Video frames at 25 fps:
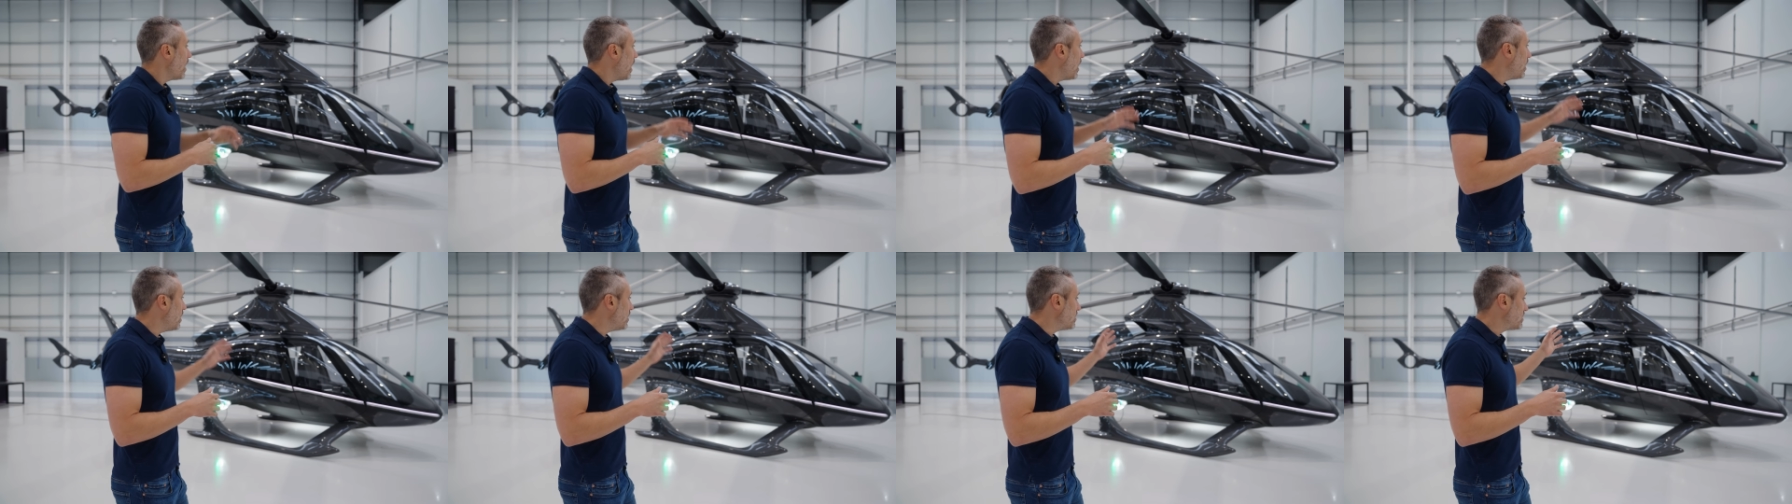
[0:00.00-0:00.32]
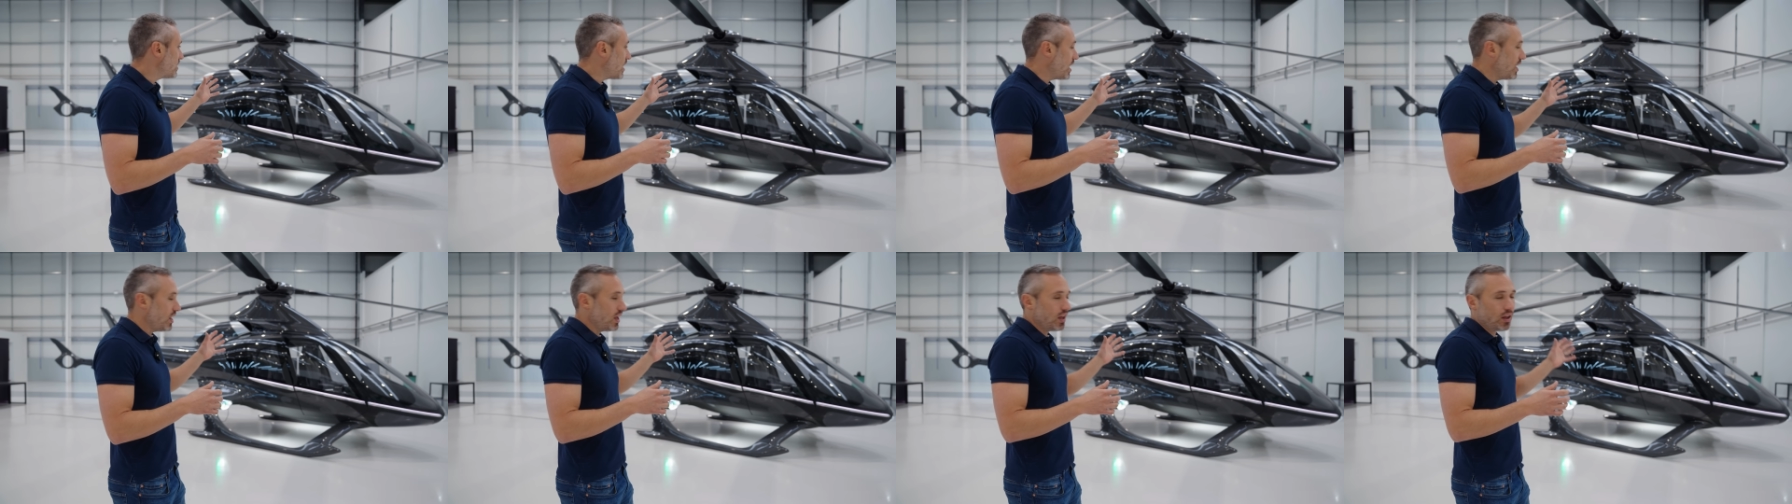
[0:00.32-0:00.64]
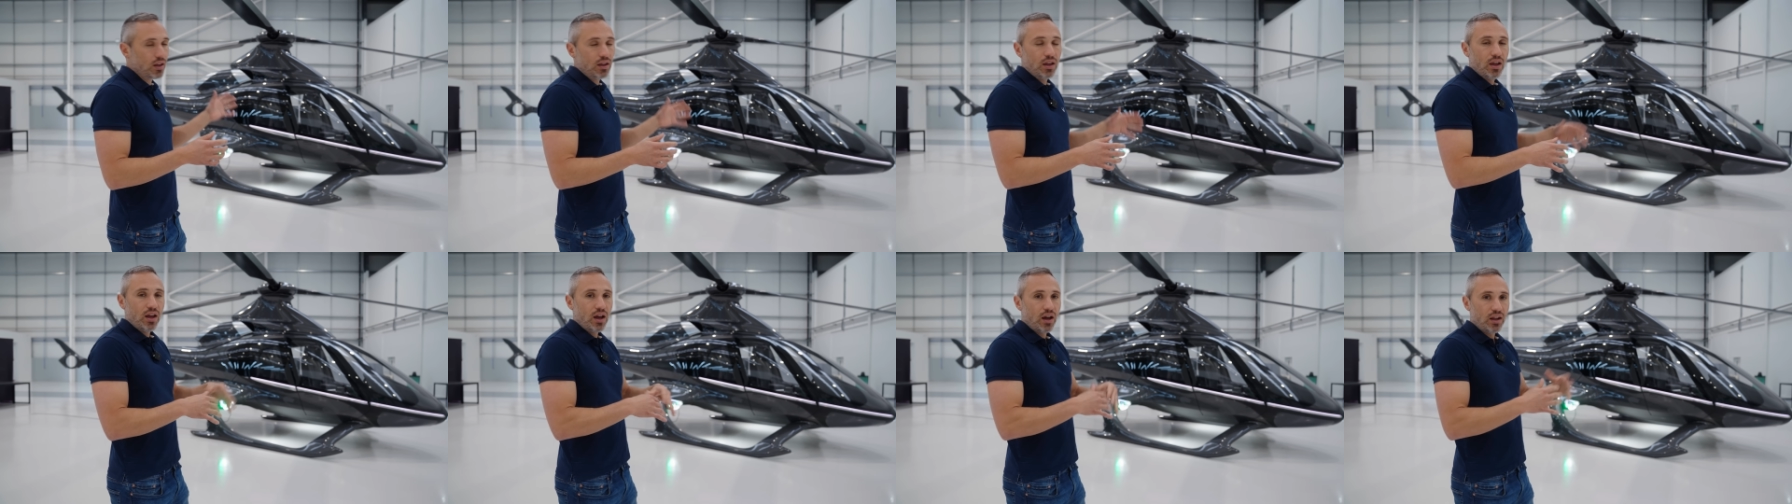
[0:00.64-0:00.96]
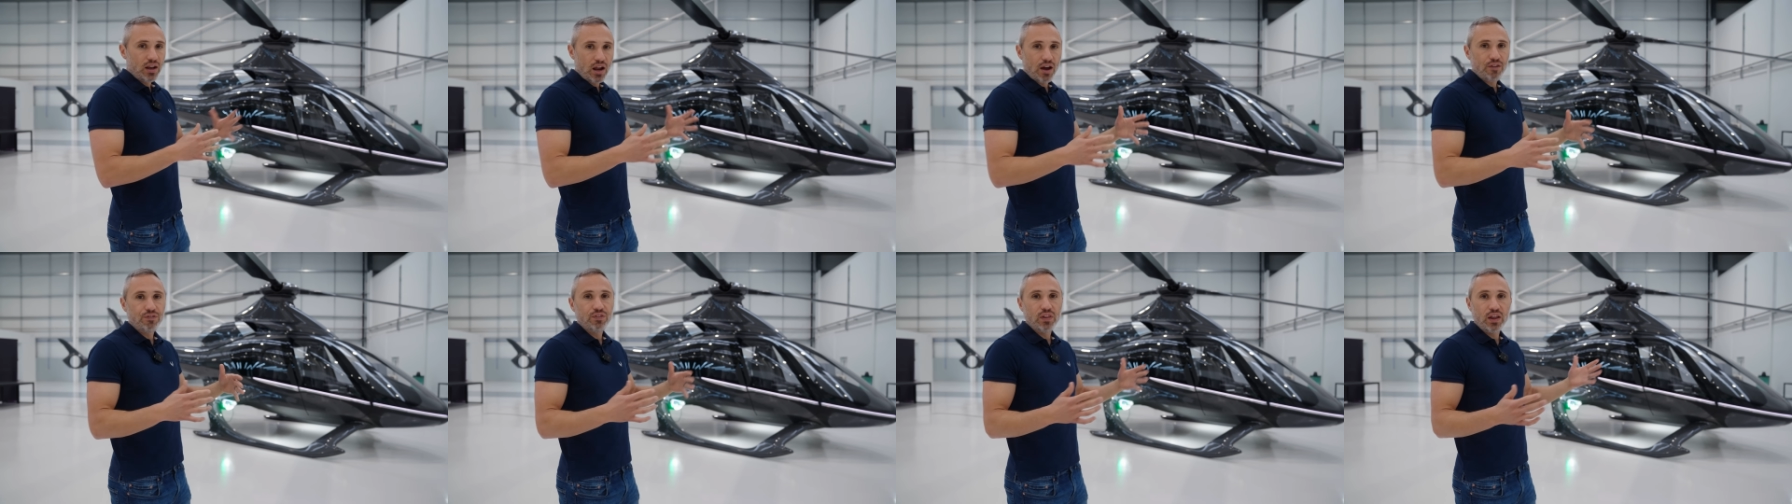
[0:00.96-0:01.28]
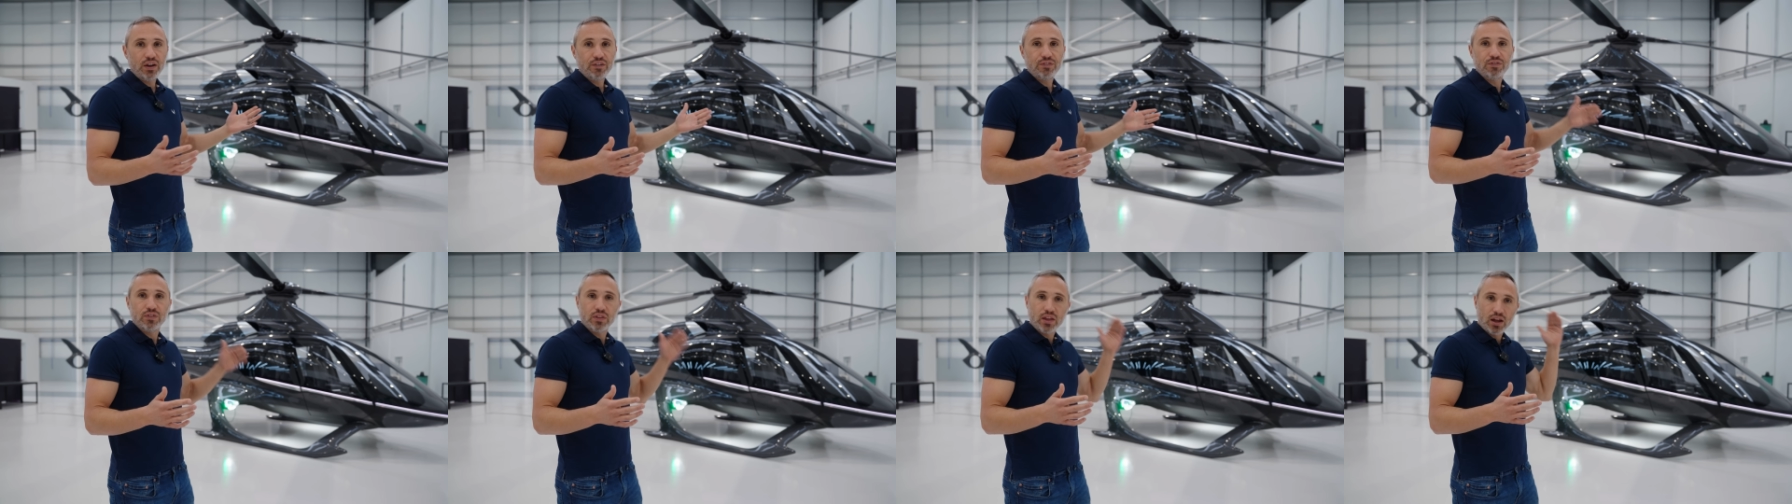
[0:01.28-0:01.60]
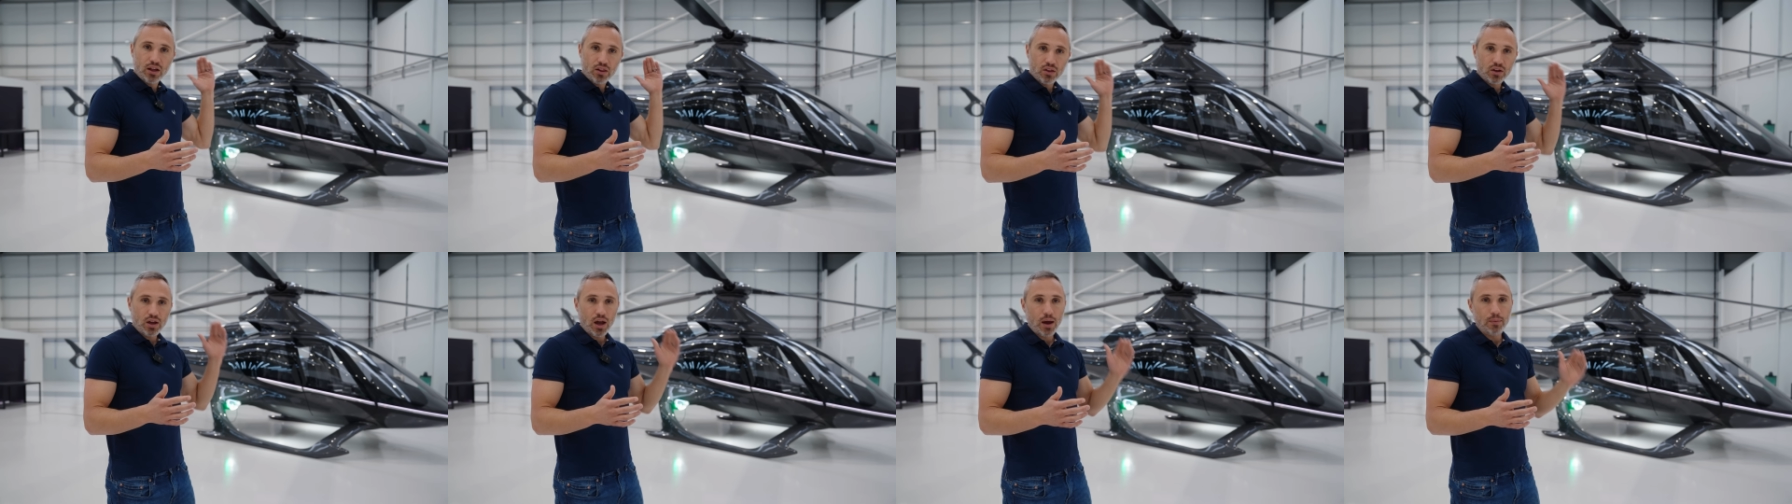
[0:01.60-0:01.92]
And it's getting enough lift for the
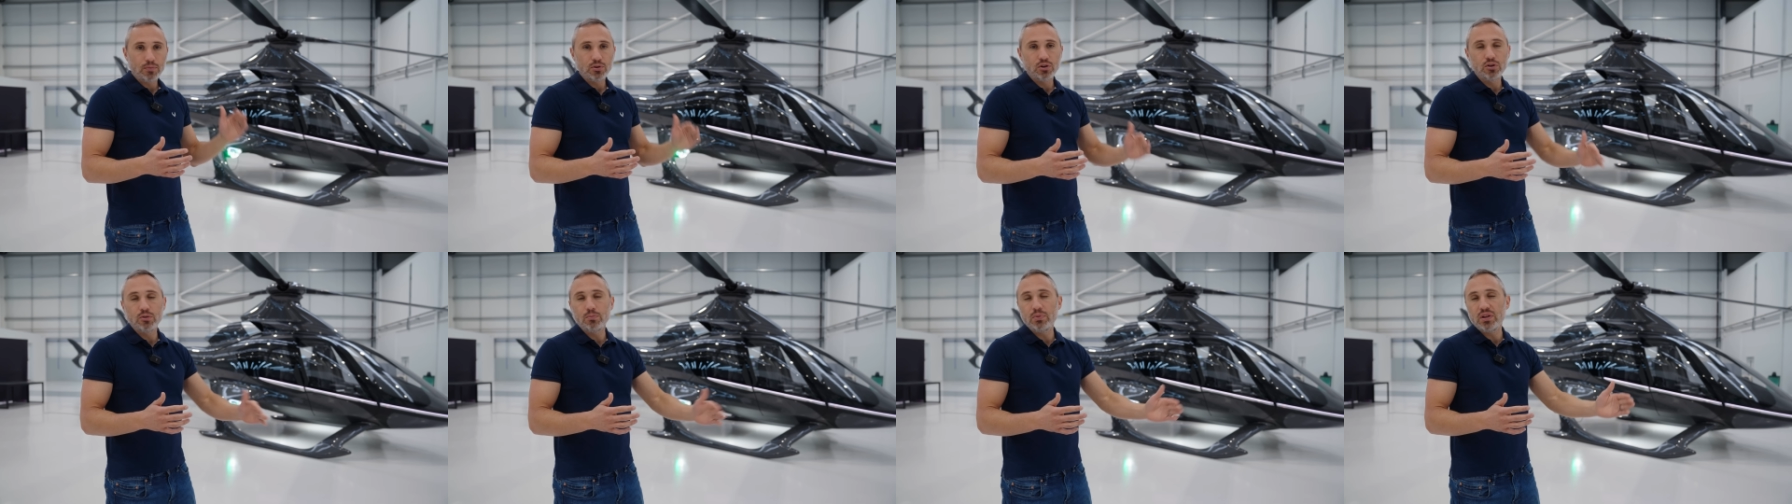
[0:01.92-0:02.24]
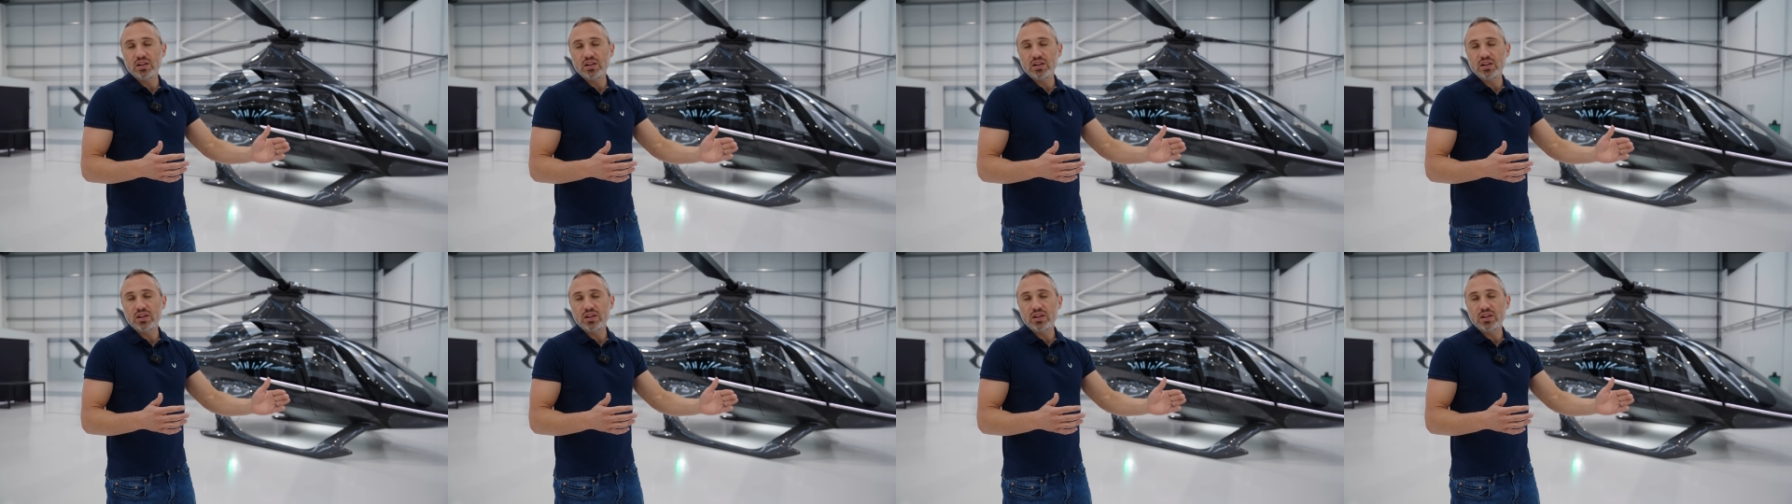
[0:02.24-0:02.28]
helicopter to